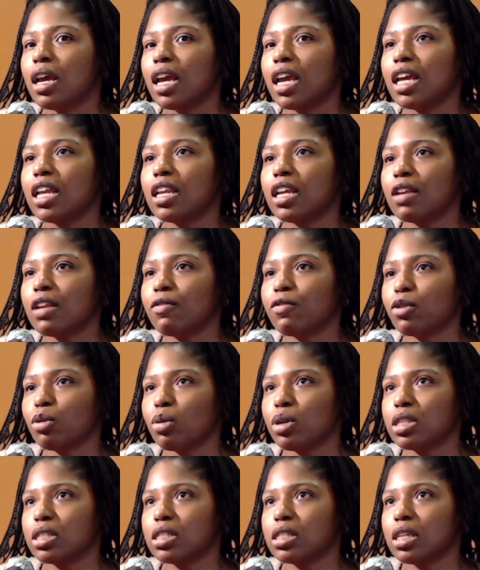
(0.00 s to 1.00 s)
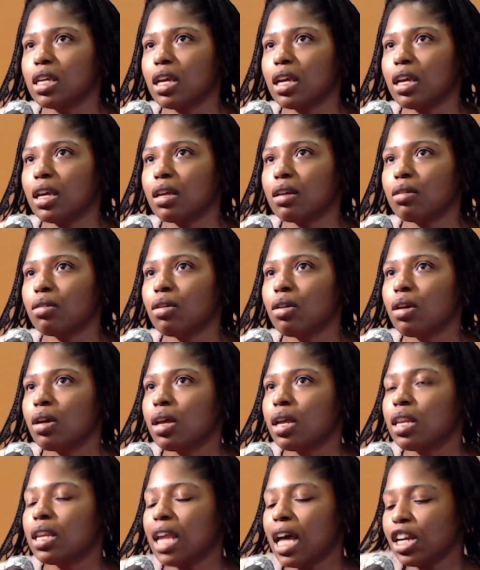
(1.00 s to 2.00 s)
in influencing
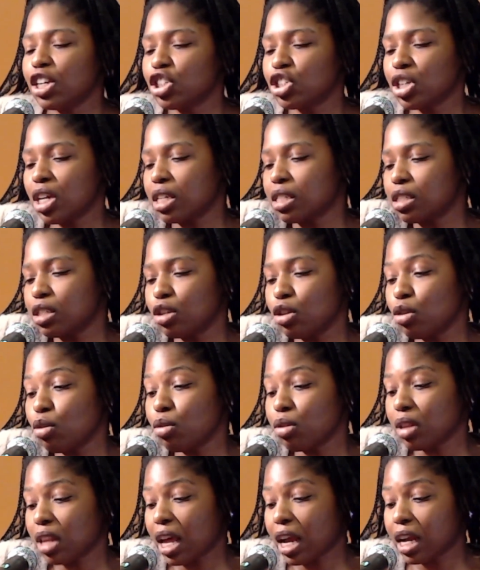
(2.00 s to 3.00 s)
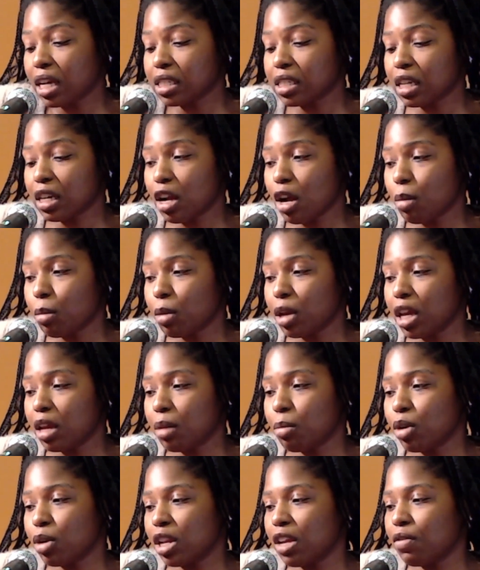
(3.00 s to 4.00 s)
not just youth, like I said, coming in,
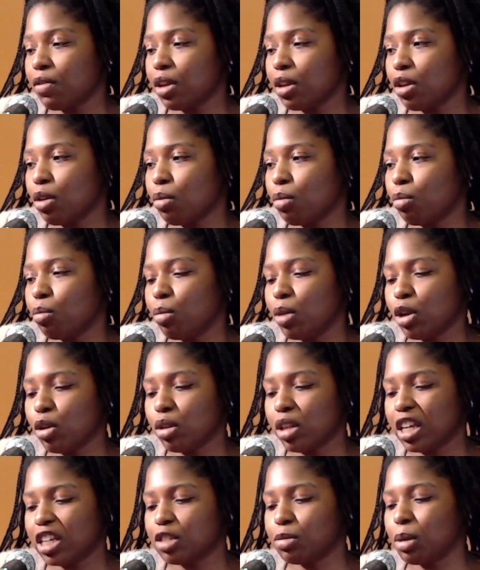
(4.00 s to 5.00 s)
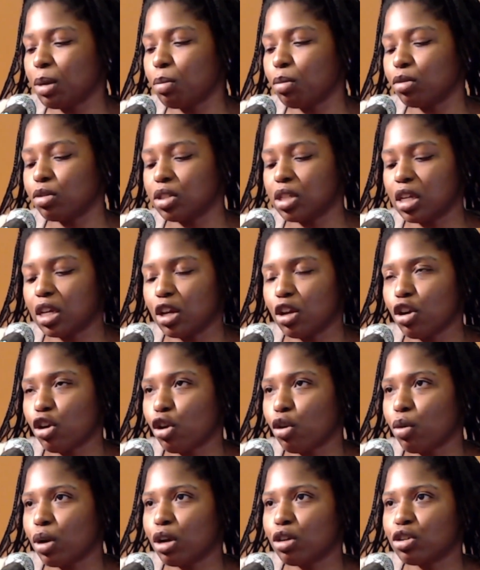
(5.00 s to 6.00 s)
but even middle-aged people seeking a
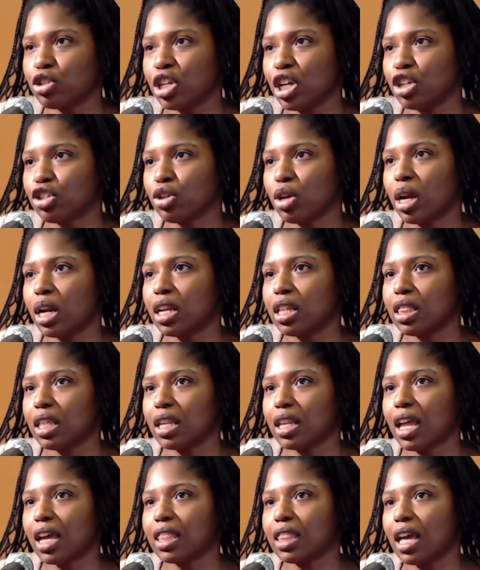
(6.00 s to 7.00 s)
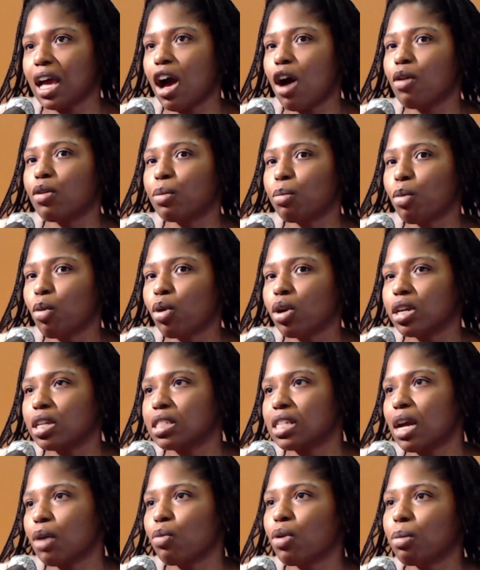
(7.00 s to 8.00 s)
career change or anything like that? How important is
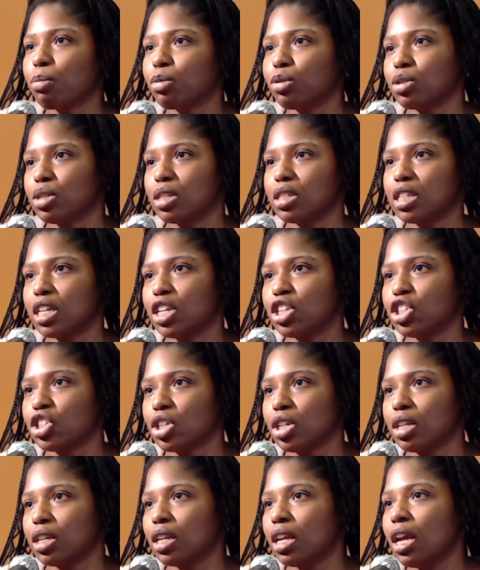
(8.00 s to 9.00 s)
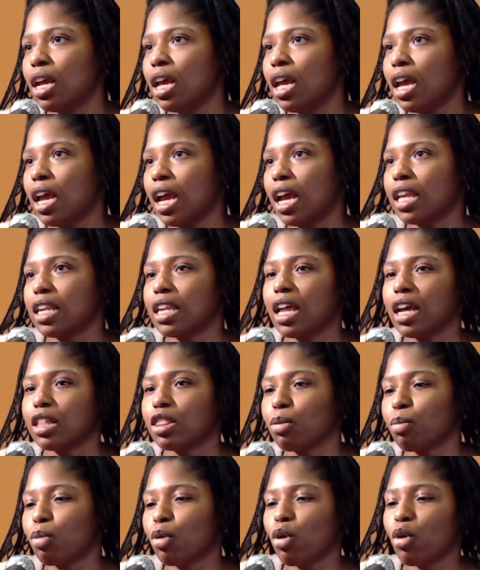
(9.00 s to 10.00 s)
that representation and like the
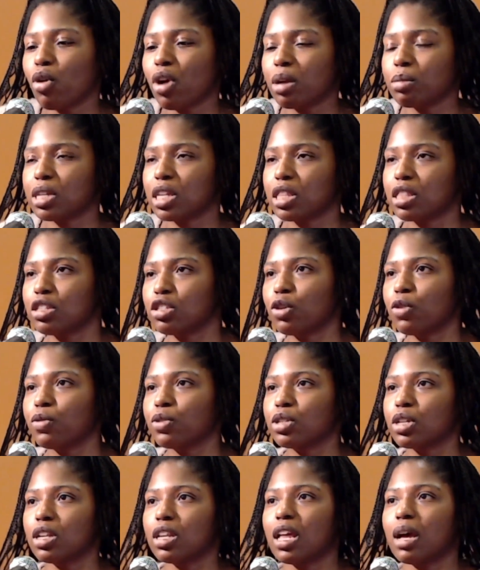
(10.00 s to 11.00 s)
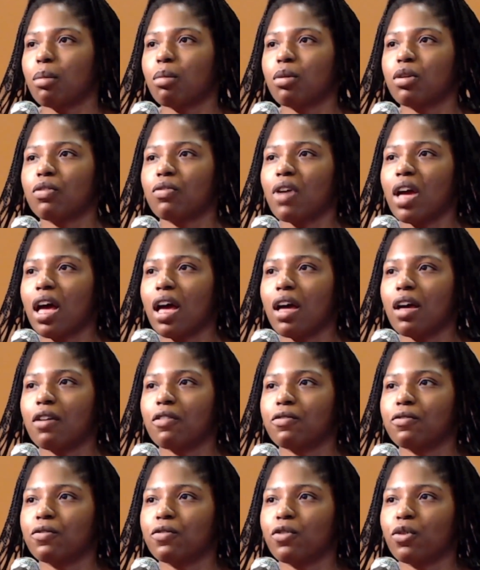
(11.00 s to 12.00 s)
programs that the Service Collaborative have?
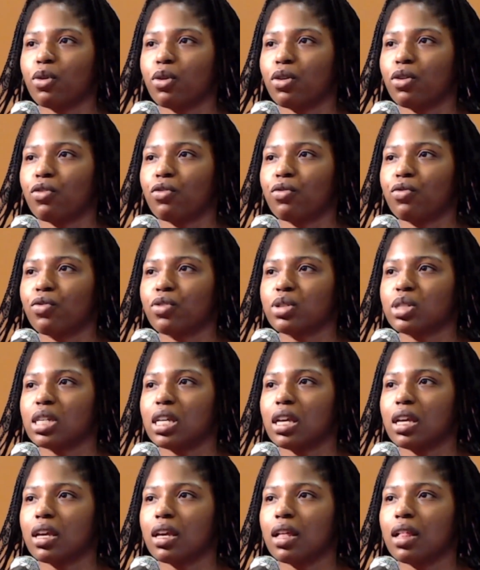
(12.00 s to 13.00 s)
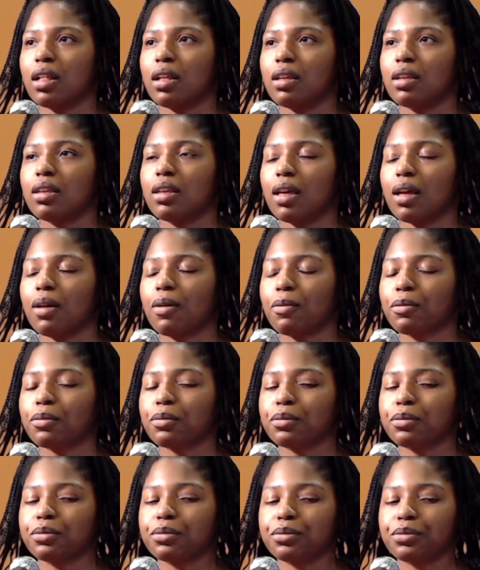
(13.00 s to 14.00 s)
I think it's vital. I think,
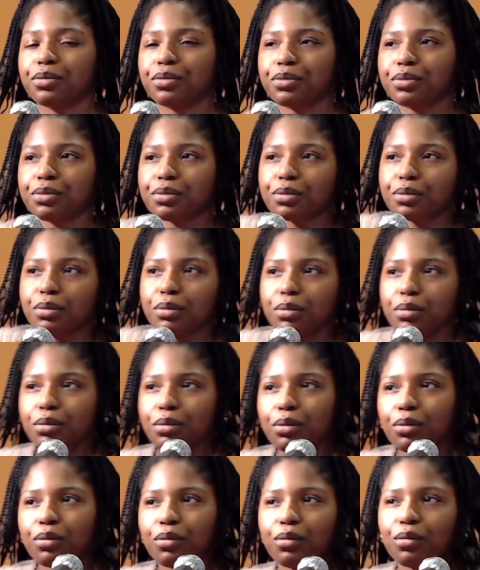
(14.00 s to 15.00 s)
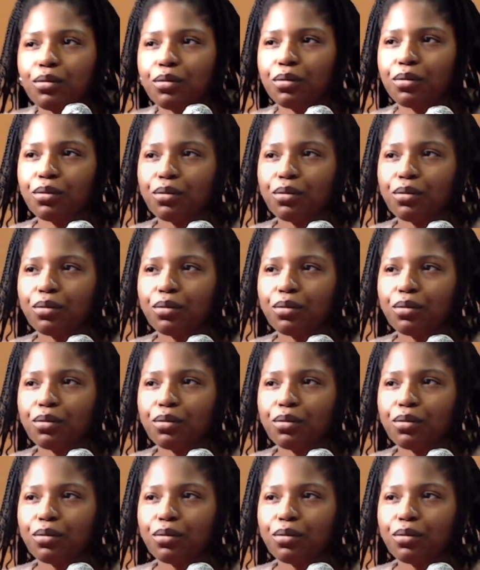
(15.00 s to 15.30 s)
these opportunities